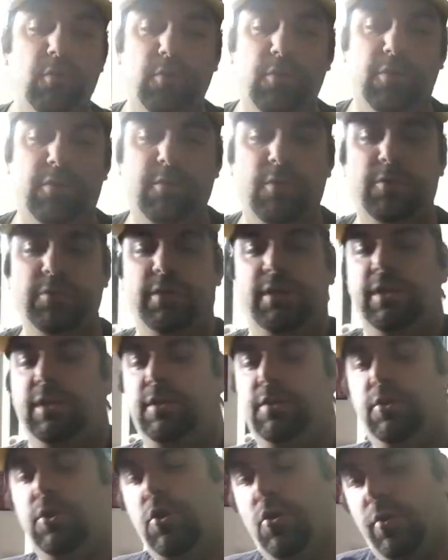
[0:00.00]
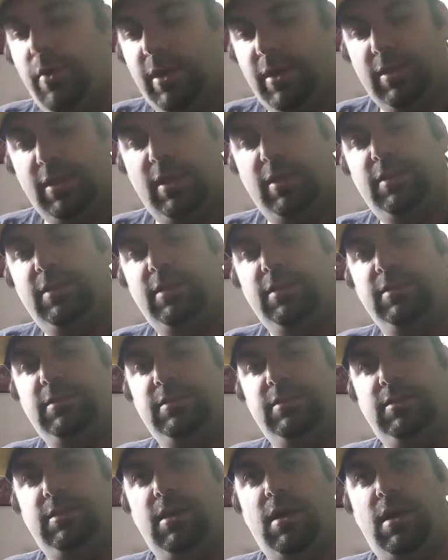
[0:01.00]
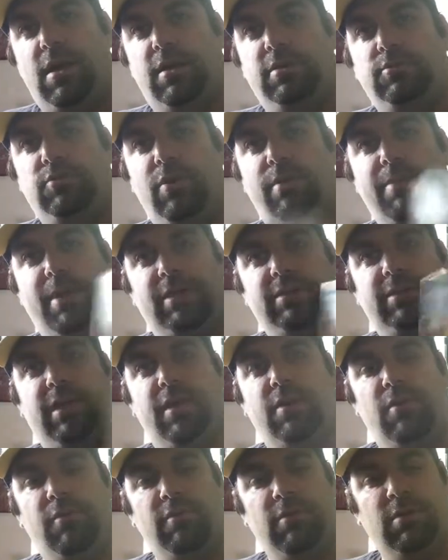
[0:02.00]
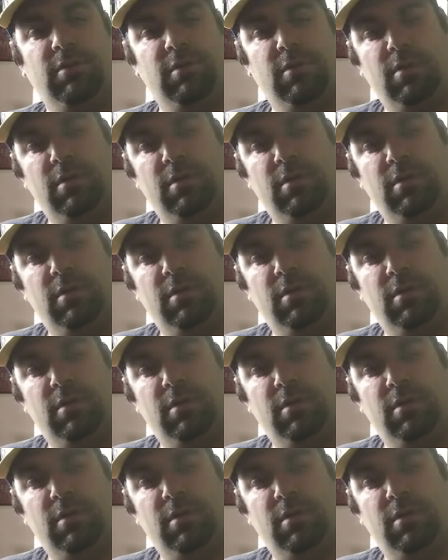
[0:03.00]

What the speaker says: worth noting that this Toy Box Takeover